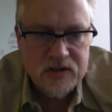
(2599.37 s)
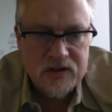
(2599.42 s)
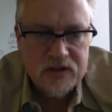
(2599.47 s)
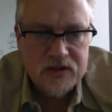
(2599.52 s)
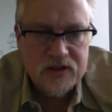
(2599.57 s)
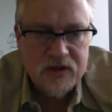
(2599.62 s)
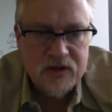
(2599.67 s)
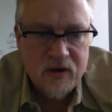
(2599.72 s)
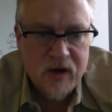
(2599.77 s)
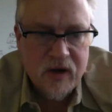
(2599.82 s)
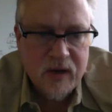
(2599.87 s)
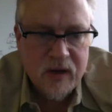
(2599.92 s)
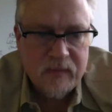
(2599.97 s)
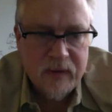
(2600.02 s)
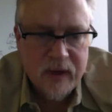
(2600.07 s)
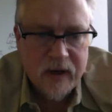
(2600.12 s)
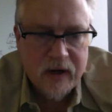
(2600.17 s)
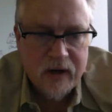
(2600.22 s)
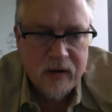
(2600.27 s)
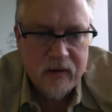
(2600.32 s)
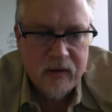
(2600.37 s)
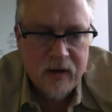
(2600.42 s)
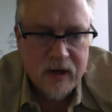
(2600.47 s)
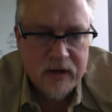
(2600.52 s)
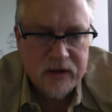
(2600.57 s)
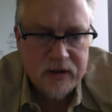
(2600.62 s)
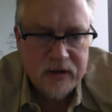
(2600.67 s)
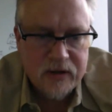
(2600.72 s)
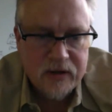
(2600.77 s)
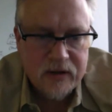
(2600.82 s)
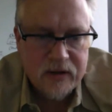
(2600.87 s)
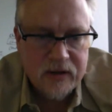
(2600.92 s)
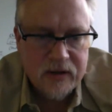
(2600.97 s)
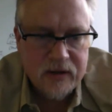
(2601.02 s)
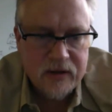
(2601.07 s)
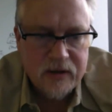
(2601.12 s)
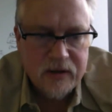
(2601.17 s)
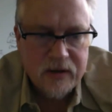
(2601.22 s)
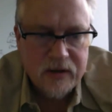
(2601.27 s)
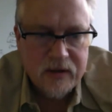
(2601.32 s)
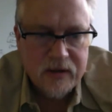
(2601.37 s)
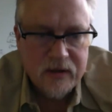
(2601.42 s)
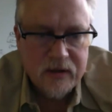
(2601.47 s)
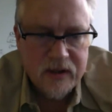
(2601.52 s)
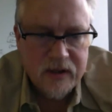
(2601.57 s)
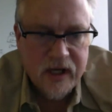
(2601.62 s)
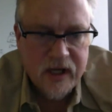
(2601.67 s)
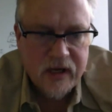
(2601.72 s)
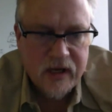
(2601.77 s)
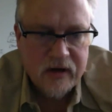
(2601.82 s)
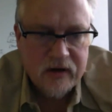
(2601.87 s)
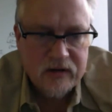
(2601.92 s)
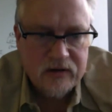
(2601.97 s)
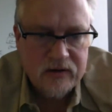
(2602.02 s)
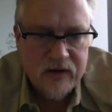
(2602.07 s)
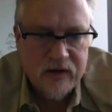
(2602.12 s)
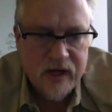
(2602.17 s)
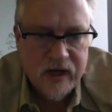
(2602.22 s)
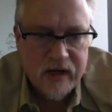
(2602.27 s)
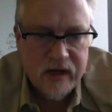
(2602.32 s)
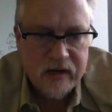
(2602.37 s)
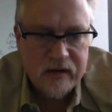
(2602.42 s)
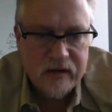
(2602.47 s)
go up arrow on your, yeah, or do that.